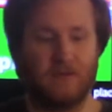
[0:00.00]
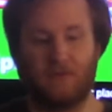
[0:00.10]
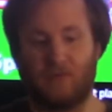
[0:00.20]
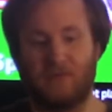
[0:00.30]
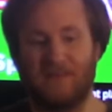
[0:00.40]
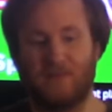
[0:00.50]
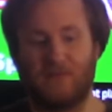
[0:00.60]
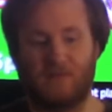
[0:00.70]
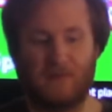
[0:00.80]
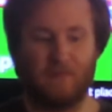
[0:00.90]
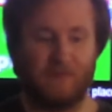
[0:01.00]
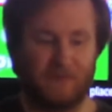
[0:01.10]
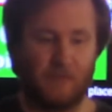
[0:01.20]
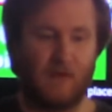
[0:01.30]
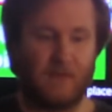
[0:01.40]
There's a reason why people
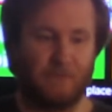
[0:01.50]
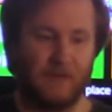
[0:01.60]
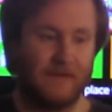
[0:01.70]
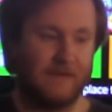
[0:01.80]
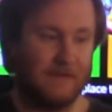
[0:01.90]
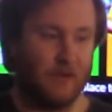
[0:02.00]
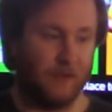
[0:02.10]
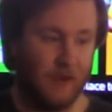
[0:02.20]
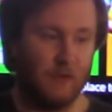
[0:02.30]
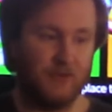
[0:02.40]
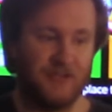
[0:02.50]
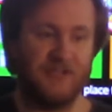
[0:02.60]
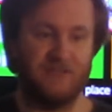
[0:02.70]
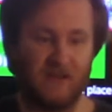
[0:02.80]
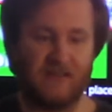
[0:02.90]
still want to play, the
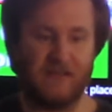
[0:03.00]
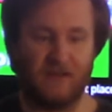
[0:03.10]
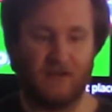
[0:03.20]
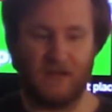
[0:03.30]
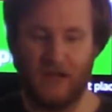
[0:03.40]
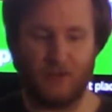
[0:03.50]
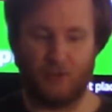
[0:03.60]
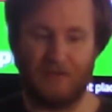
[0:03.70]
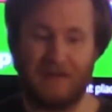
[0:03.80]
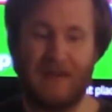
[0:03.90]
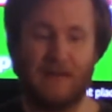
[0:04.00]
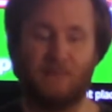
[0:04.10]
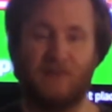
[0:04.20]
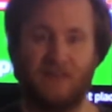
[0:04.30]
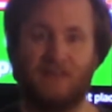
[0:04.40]
OG Donkey Kong Country
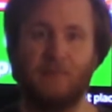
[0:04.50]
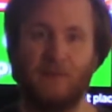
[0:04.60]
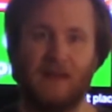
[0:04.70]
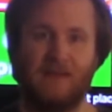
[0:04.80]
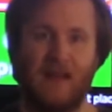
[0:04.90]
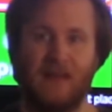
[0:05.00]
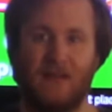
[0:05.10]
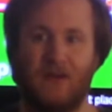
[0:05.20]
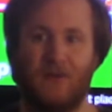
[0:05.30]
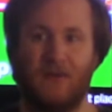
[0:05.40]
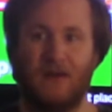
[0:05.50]
games on the Super Nintendo.